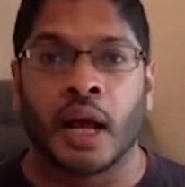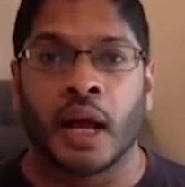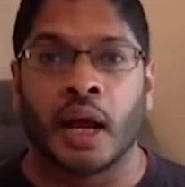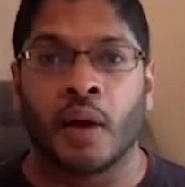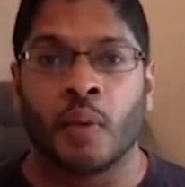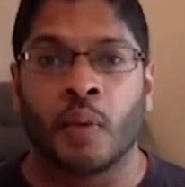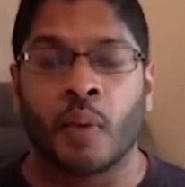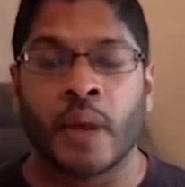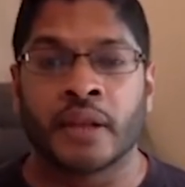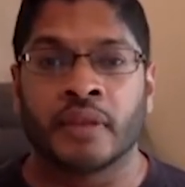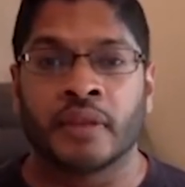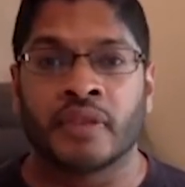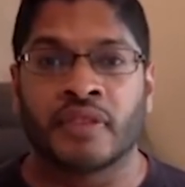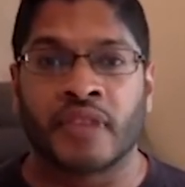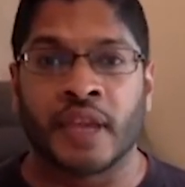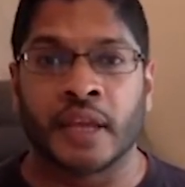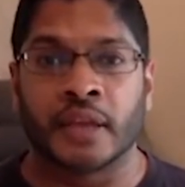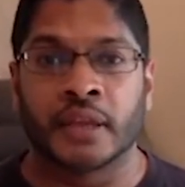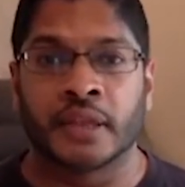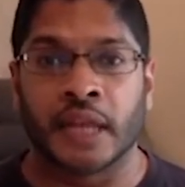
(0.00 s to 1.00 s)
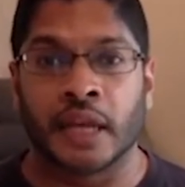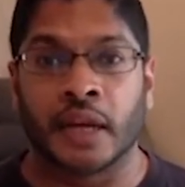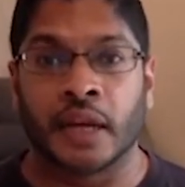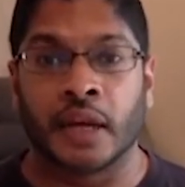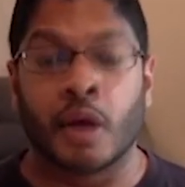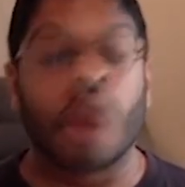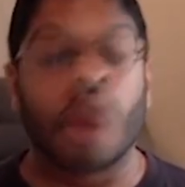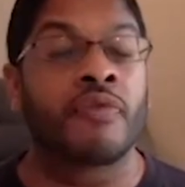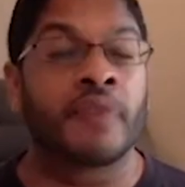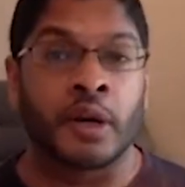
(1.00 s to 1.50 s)
when things
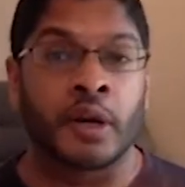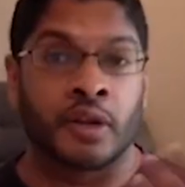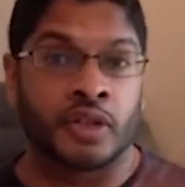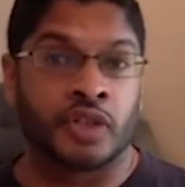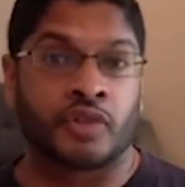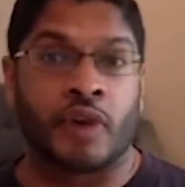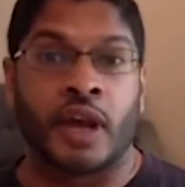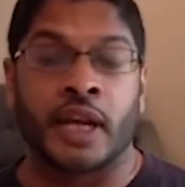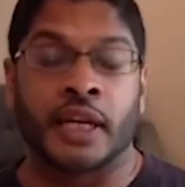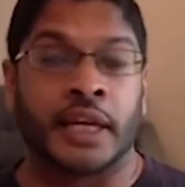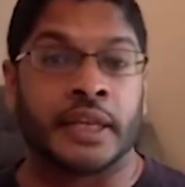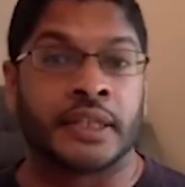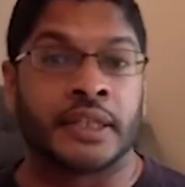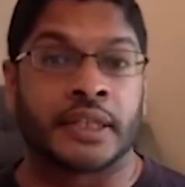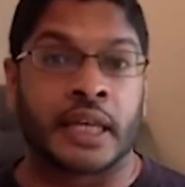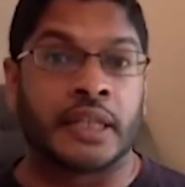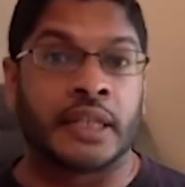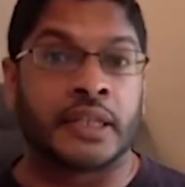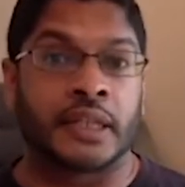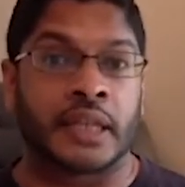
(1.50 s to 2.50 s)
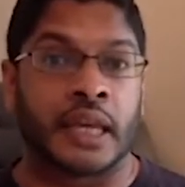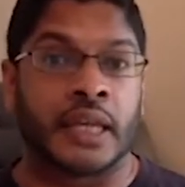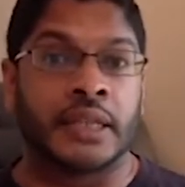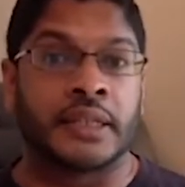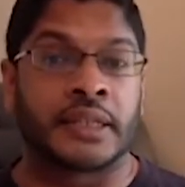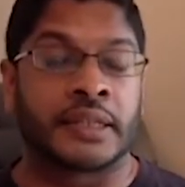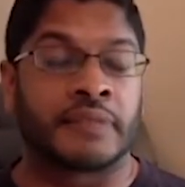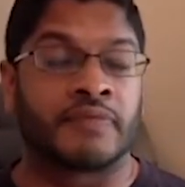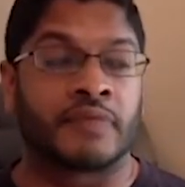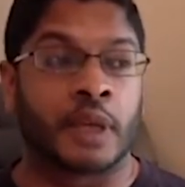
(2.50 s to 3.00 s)
over in Australia,
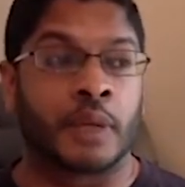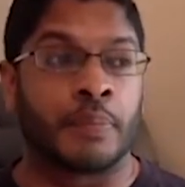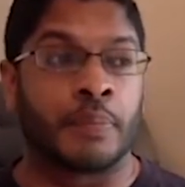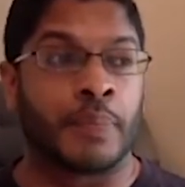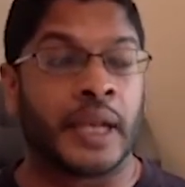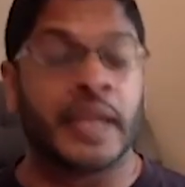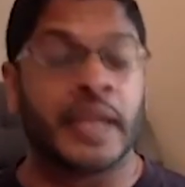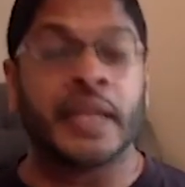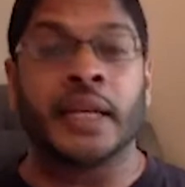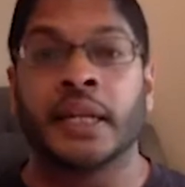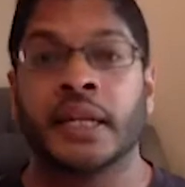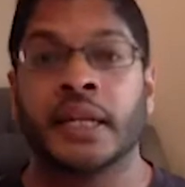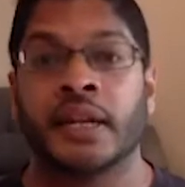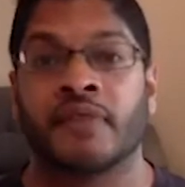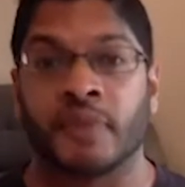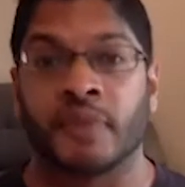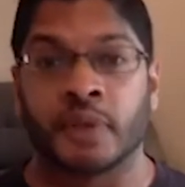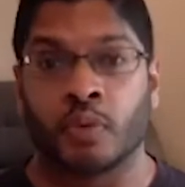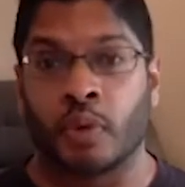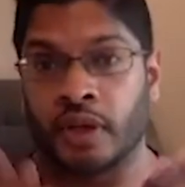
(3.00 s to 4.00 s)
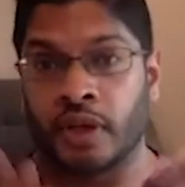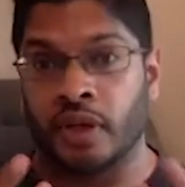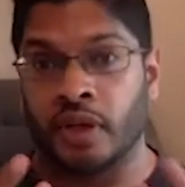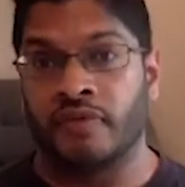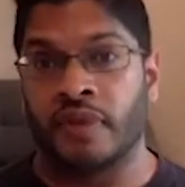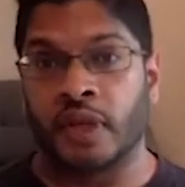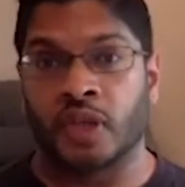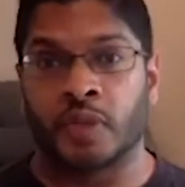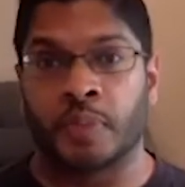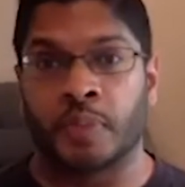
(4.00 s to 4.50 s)
it's completely different to what
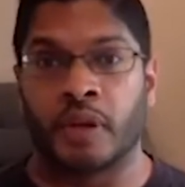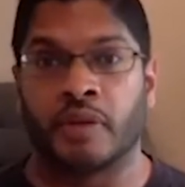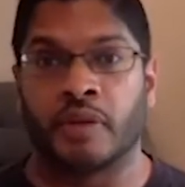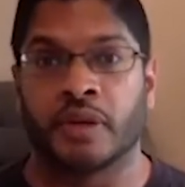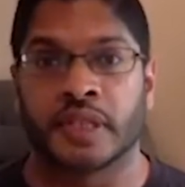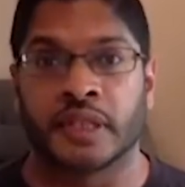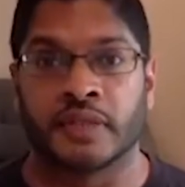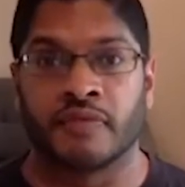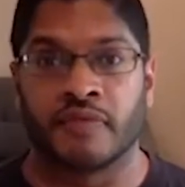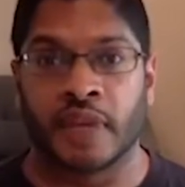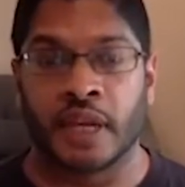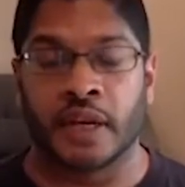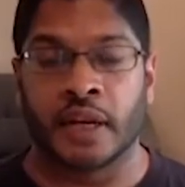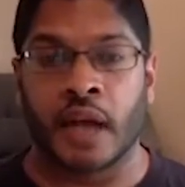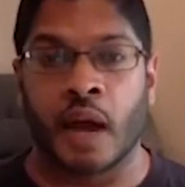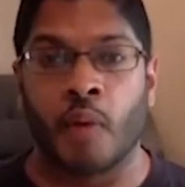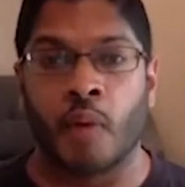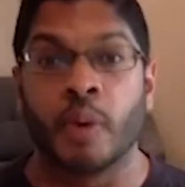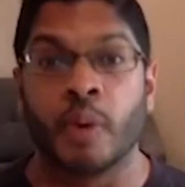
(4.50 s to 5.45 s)
you've experienced in Vietnam.